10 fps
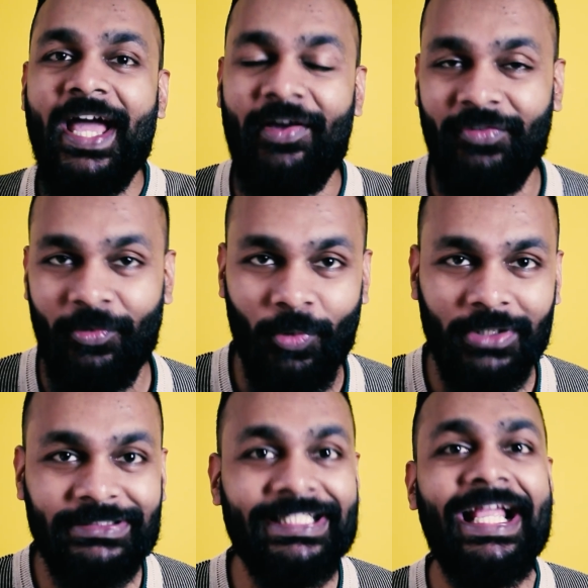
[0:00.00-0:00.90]
if you're
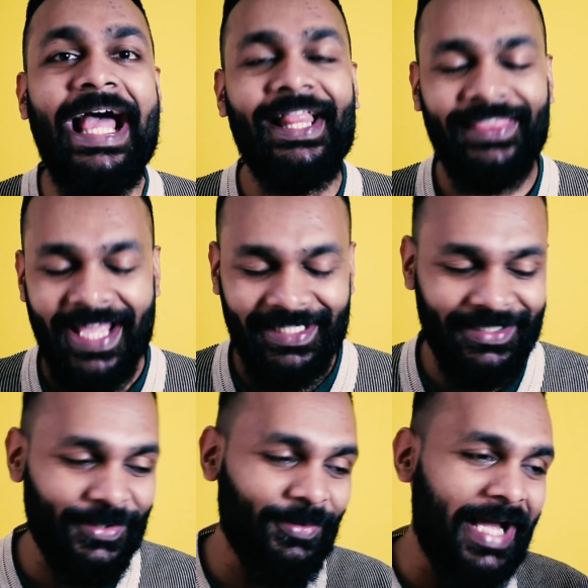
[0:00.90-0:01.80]
watching,
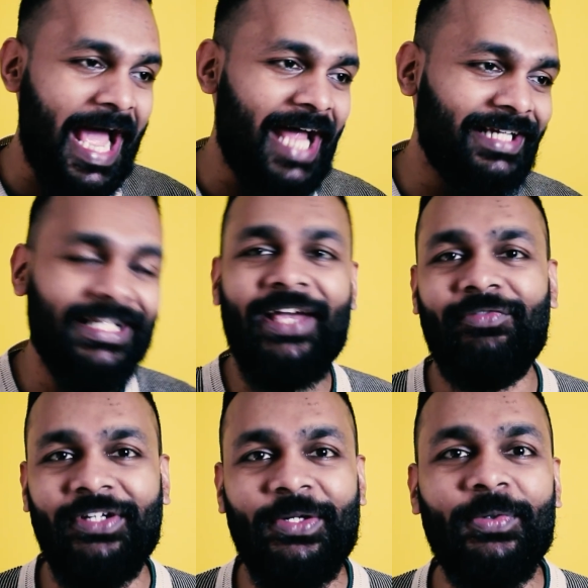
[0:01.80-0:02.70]
thank you. And
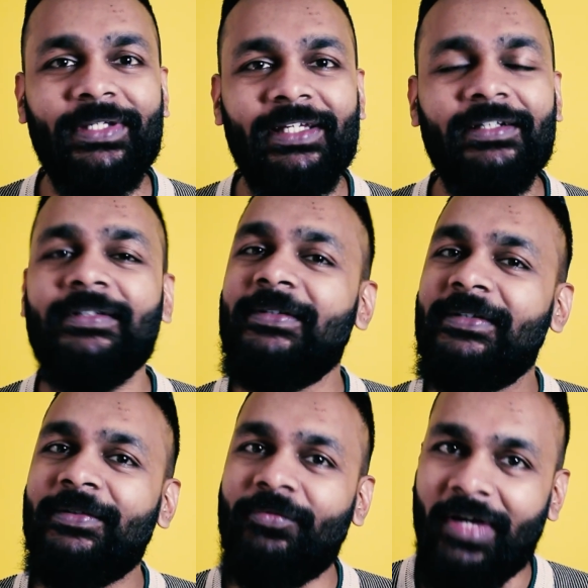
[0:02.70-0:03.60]
if you're new here,
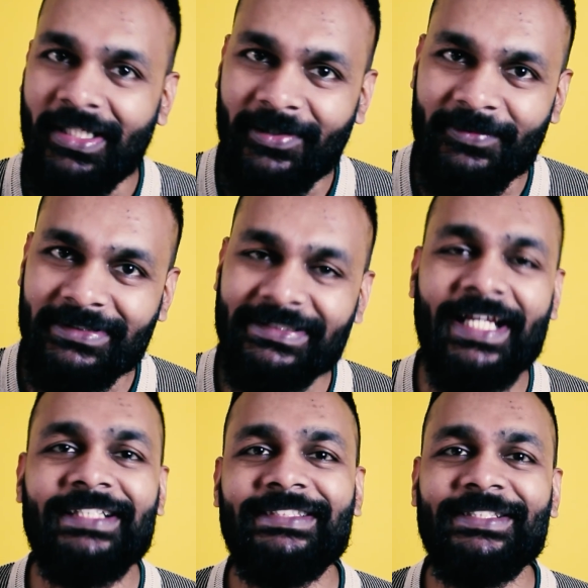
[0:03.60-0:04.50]
welcome to
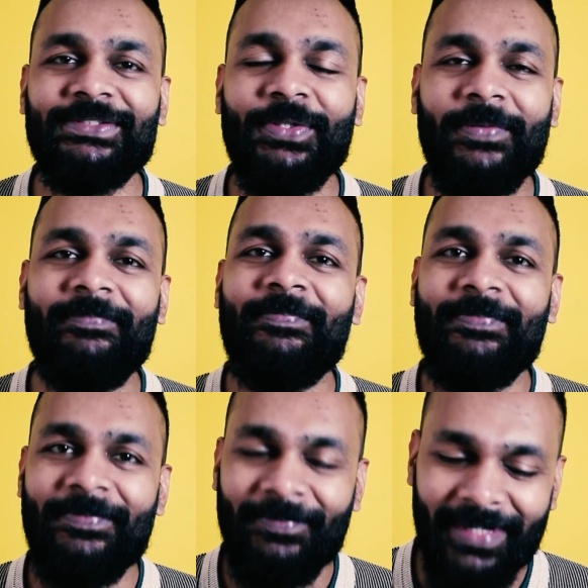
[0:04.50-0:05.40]
Science is Dope.
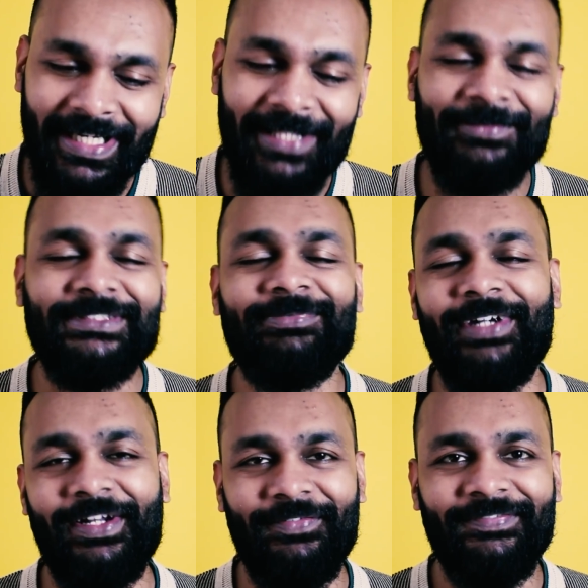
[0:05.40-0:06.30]
My name is
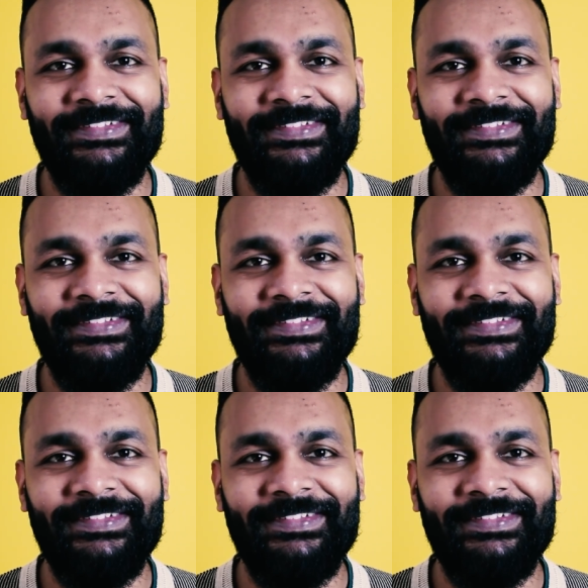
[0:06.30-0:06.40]
Pranav.